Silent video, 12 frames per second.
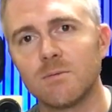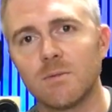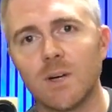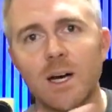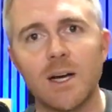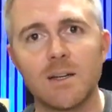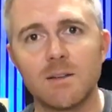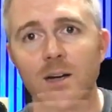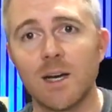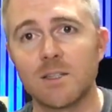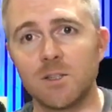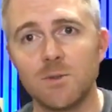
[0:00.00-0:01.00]
I
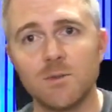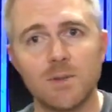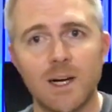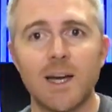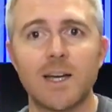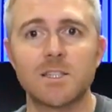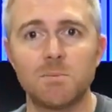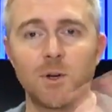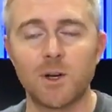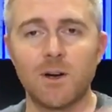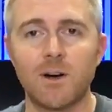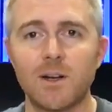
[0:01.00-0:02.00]
I do I actually
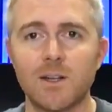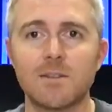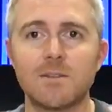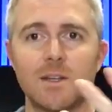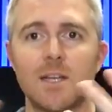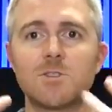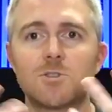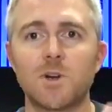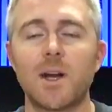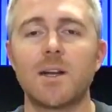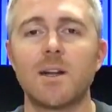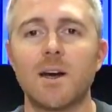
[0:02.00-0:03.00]
put it on and and
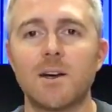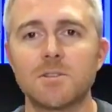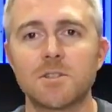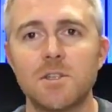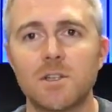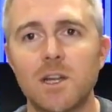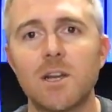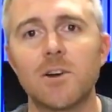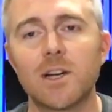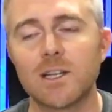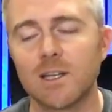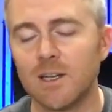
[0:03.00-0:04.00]
tried it out so you could hear
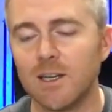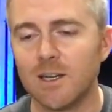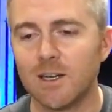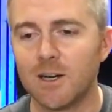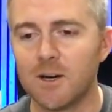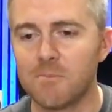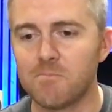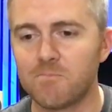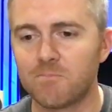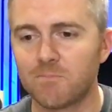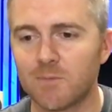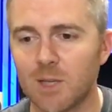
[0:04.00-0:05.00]
it. Um,
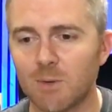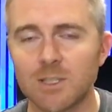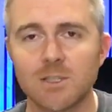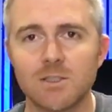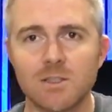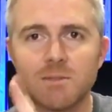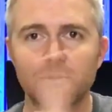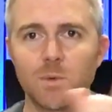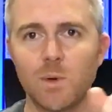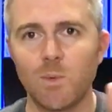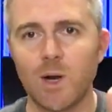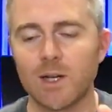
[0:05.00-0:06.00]
anyway, so you just have to
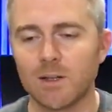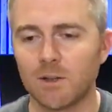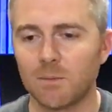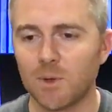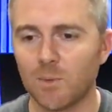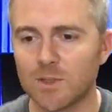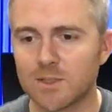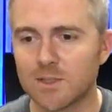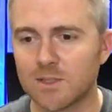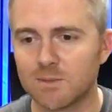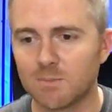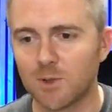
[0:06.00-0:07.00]
rewind a little bit once
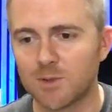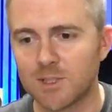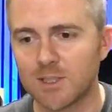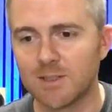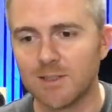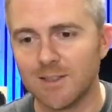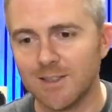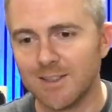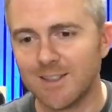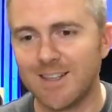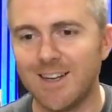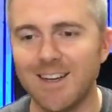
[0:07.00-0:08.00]
this is posted.
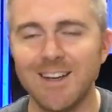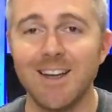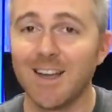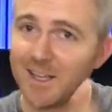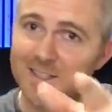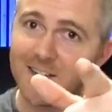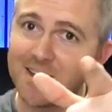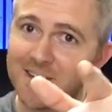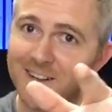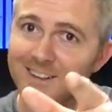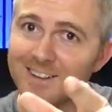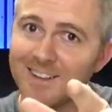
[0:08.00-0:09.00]
It's on
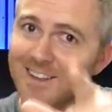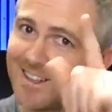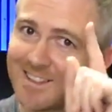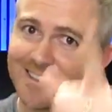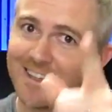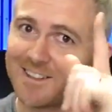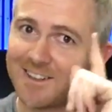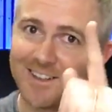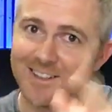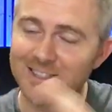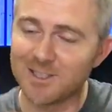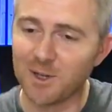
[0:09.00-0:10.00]
there, it's on there,
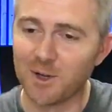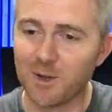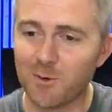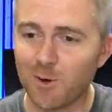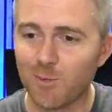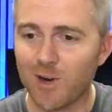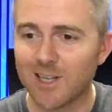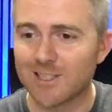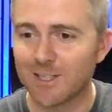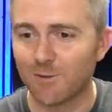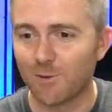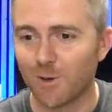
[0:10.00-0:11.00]
and it's totally worth watching
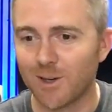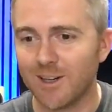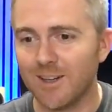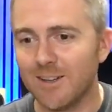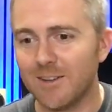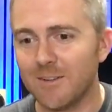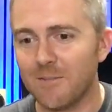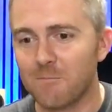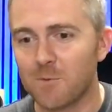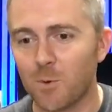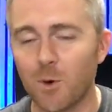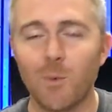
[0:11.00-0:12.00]
it for,
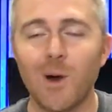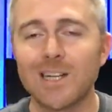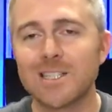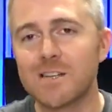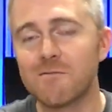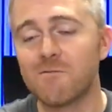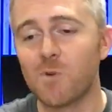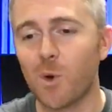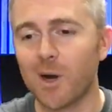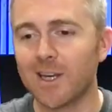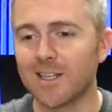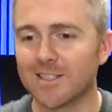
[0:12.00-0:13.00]
or watching for
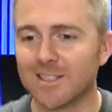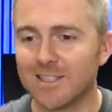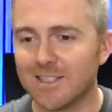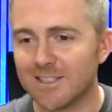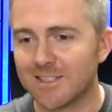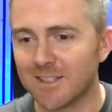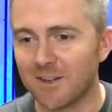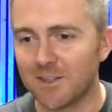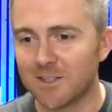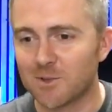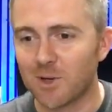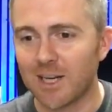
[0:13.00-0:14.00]
it. So
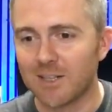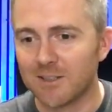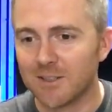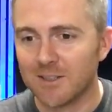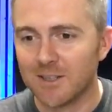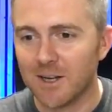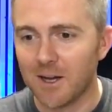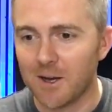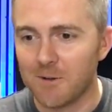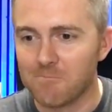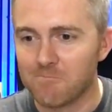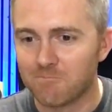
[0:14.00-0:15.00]
it's great. Um,